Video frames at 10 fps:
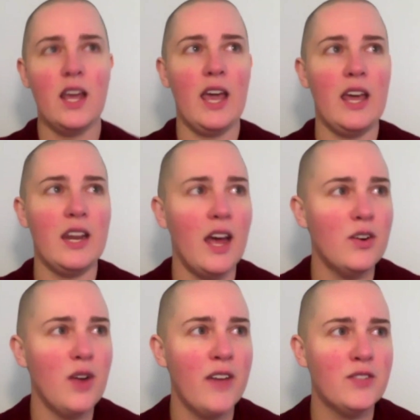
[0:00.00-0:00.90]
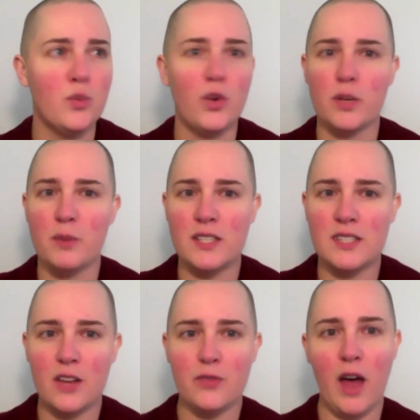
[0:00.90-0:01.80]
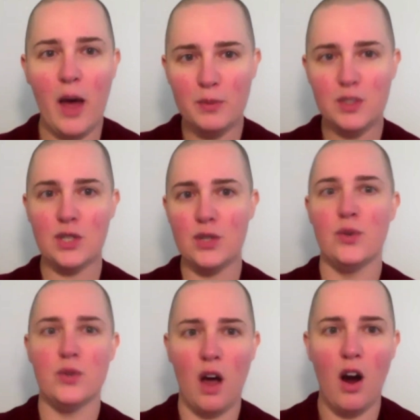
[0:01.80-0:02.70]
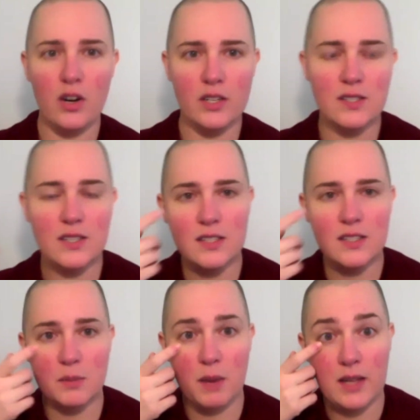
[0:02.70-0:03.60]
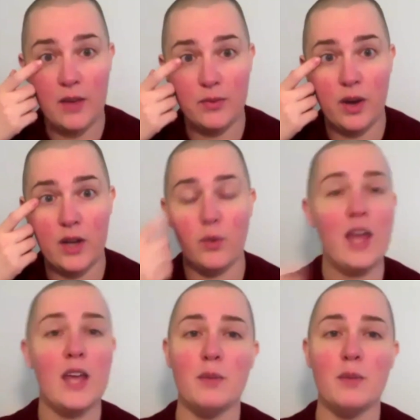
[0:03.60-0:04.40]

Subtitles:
And I don't have to work myself up to the hardest things in my life right away,